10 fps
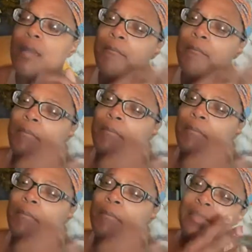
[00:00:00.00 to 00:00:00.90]
But God
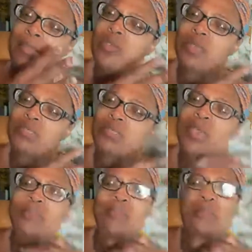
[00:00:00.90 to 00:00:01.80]
might be trying to
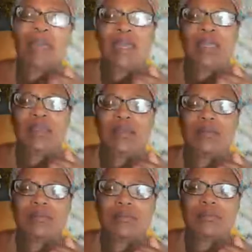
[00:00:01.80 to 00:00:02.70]
stop somebody
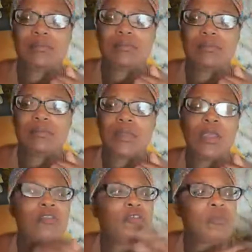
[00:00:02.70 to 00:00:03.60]

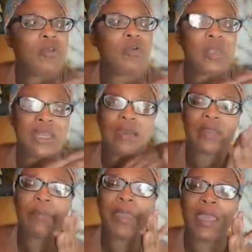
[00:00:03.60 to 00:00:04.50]
from going down
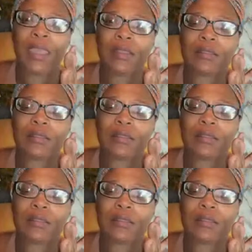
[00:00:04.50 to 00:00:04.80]
that path.